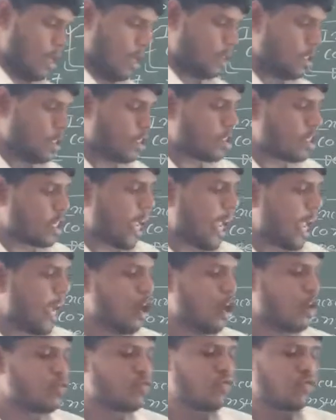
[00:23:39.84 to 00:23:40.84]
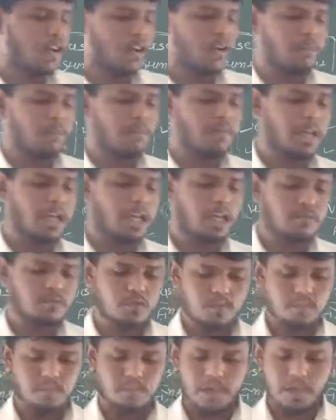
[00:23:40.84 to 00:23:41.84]
the scale of firm becomes
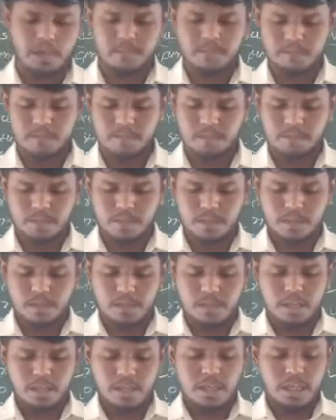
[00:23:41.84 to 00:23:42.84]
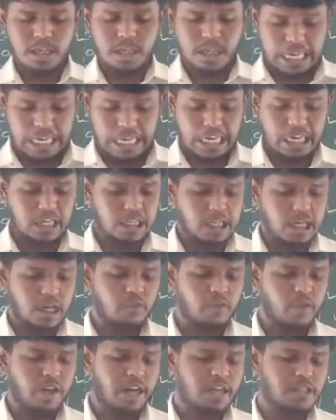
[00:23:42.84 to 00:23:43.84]
big. It
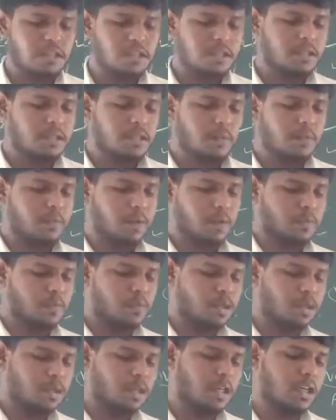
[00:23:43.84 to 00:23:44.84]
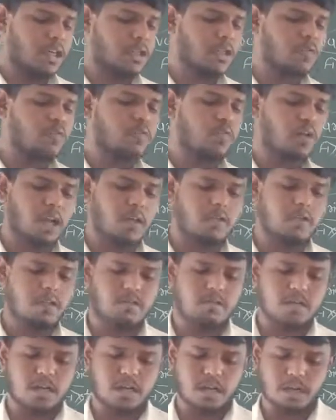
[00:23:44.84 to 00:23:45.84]
affects the proportion in the
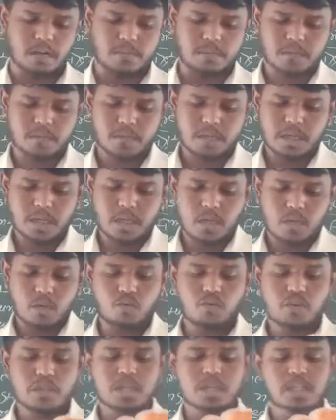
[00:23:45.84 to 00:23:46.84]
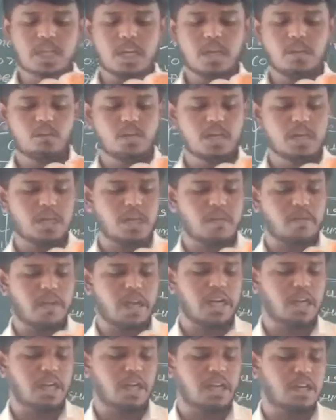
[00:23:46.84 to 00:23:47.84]
following manner, which can be
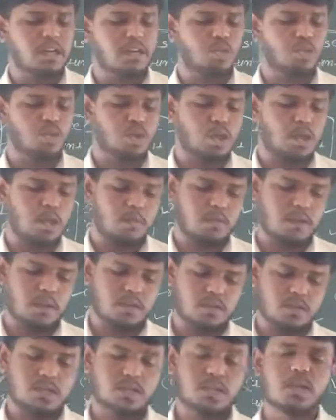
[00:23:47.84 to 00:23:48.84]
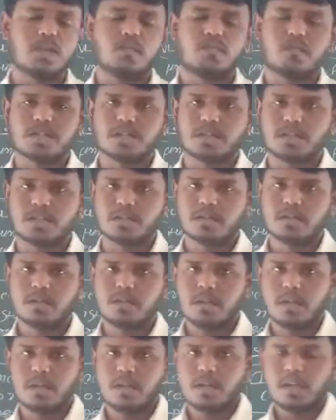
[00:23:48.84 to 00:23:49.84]
divided into three phases.
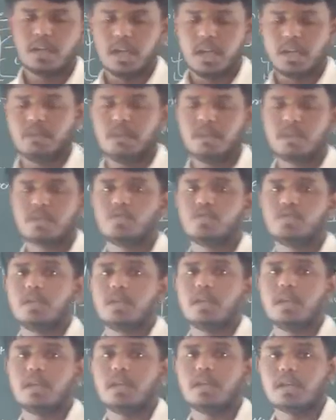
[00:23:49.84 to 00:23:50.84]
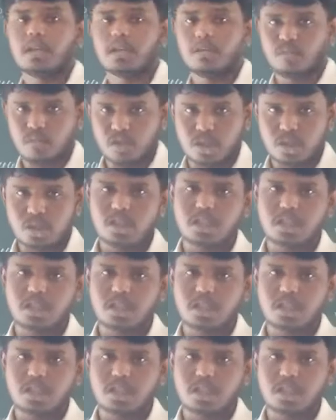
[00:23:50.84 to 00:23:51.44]
It means in the first